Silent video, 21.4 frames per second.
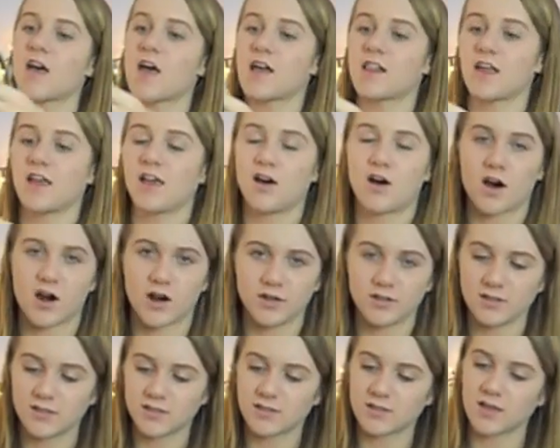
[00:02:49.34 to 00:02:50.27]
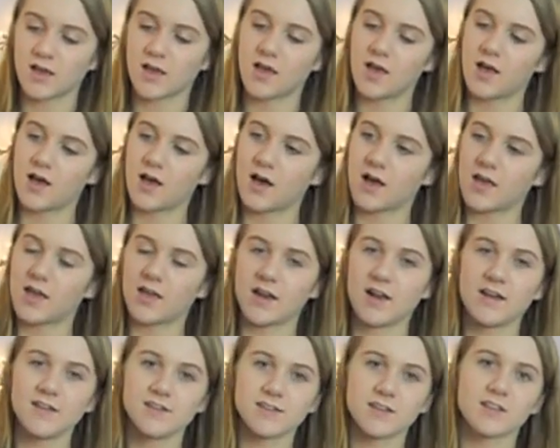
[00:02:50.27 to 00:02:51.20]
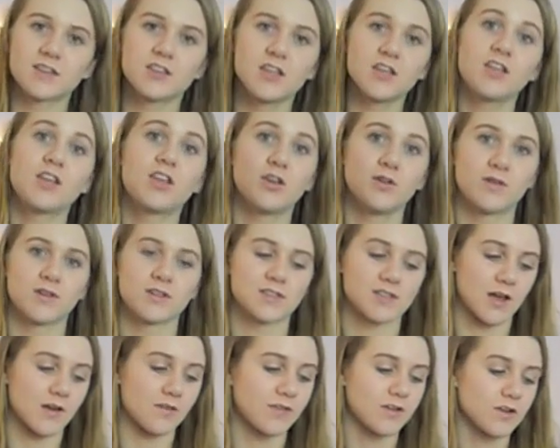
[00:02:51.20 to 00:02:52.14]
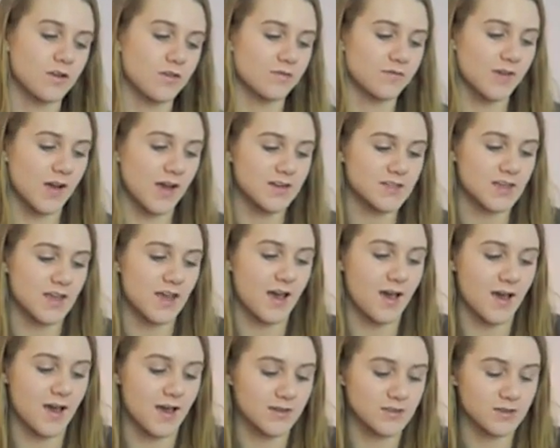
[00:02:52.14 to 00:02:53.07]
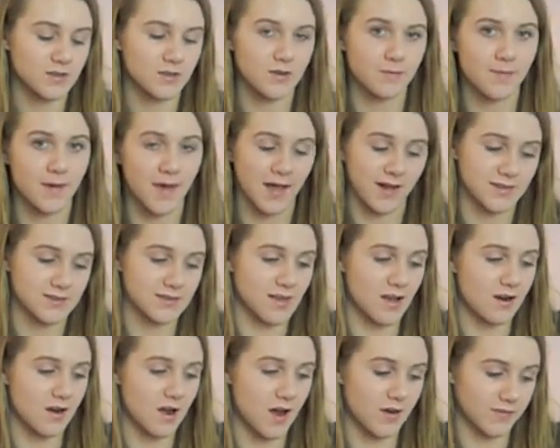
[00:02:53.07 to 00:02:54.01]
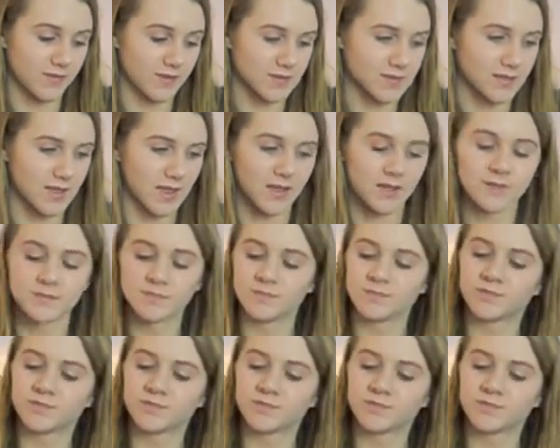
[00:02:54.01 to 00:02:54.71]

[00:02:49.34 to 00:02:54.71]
LA Hearts. It has like the cutest stuff, and you can find it at PacSun, obviously.